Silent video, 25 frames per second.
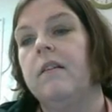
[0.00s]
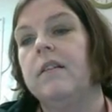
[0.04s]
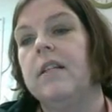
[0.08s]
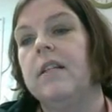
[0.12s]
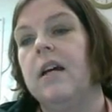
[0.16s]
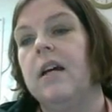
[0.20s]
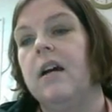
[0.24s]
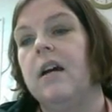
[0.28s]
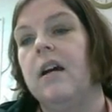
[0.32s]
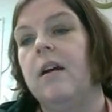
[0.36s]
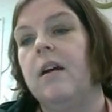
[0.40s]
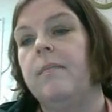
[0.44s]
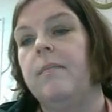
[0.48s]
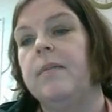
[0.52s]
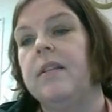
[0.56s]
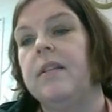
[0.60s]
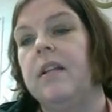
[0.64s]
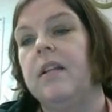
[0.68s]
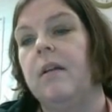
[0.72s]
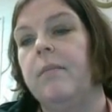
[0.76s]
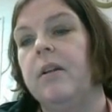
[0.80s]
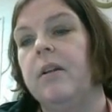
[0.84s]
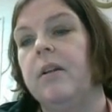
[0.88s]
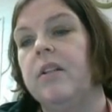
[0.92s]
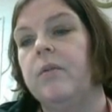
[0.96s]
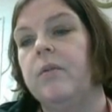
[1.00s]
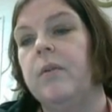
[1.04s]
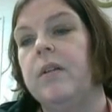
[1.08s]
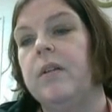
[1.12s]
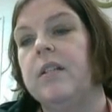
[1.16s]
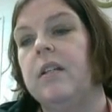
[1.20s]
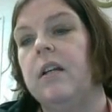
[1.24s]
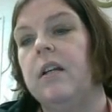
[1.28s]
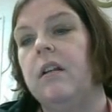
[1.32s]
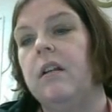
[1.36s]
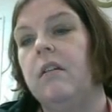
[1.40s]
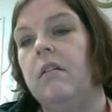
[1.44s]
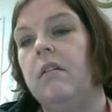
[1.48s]
times, and I'm going to
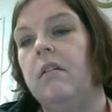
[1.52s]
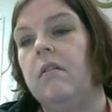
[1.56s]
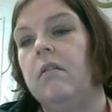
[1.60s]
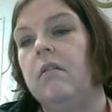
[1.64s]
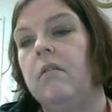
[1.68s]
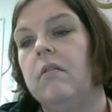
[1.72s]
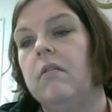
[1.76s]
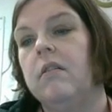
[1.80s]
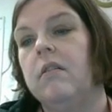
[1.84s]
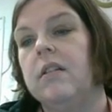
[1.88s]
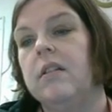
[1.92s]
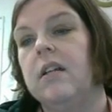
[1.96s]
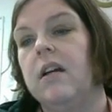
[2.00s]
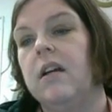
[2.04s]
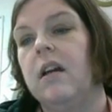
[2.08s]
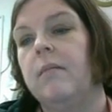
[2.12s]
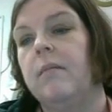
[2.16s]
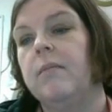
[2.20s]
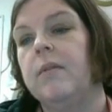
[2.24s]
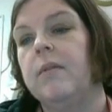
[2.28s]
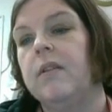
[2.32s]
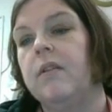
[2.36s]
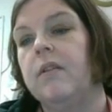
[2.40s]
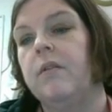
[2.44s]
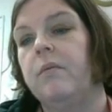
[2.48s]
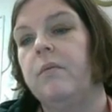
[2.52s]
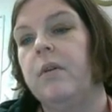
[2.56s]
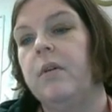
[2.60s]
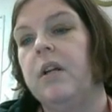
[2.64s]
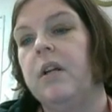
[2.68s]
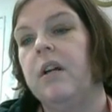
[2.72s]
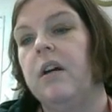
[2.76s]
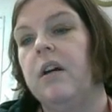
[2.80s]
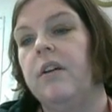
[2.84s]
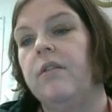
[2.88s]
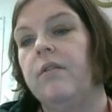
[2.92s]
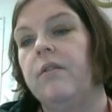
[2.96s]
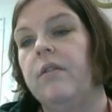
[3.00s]
squeeze it in, times
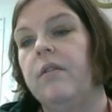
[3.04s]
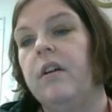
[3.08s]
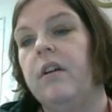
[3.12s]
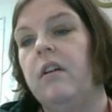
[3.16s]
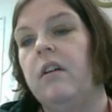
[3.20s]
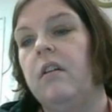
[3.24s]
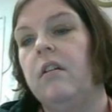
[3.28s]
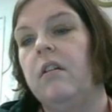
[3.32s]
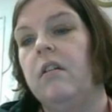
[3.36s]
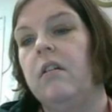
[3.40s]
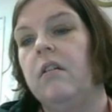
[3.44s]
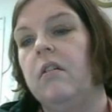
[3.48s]
300.